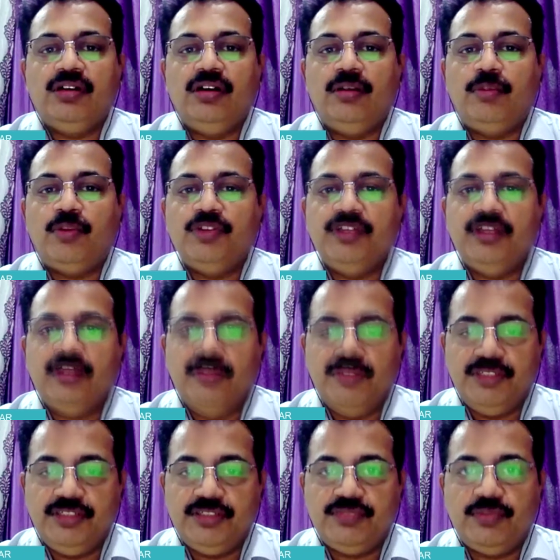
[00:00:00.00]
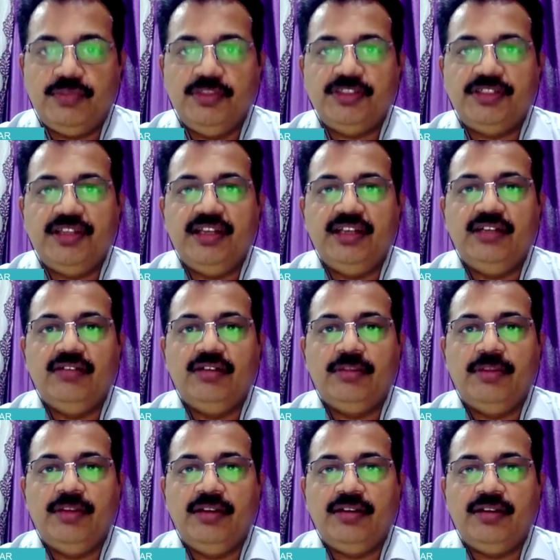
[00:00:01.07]
a project which is from the state
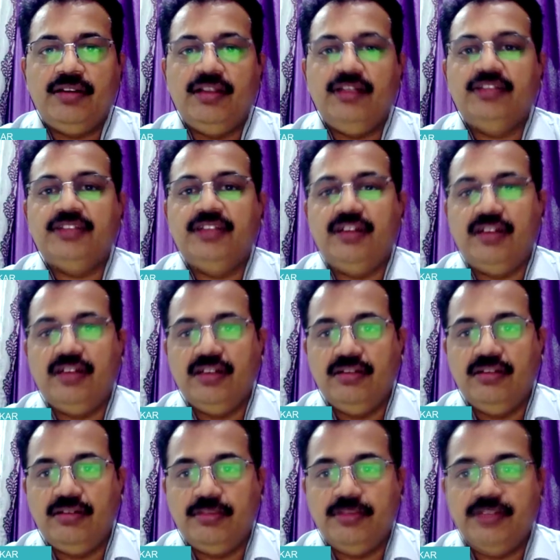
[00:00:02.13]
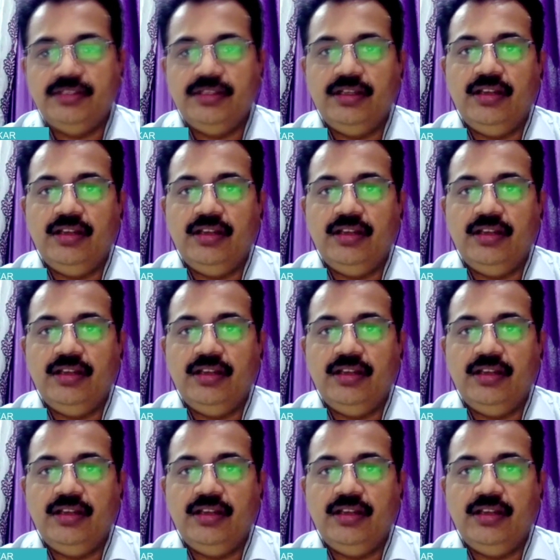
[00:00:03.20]
government and the central government,